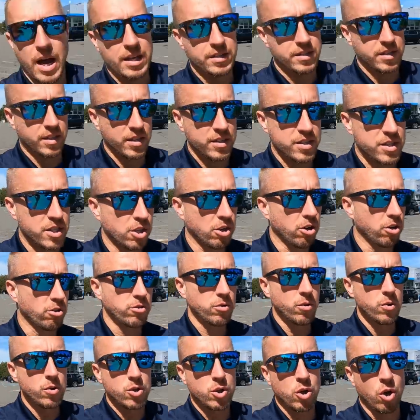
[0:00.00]
As you can see, our
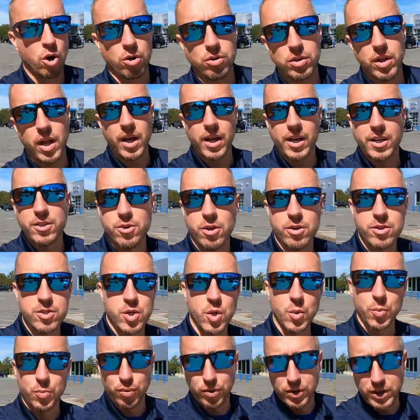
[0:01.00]
used car lot is
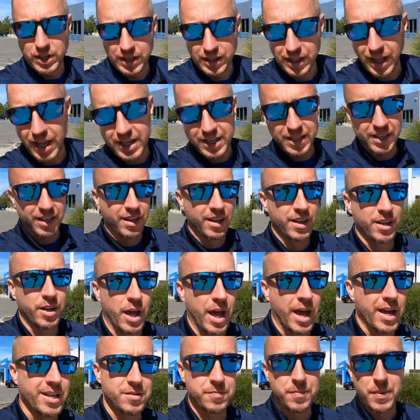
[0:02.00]
also pretty light.
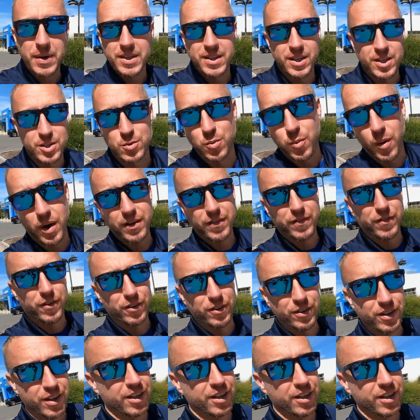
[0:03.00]
It has been this way for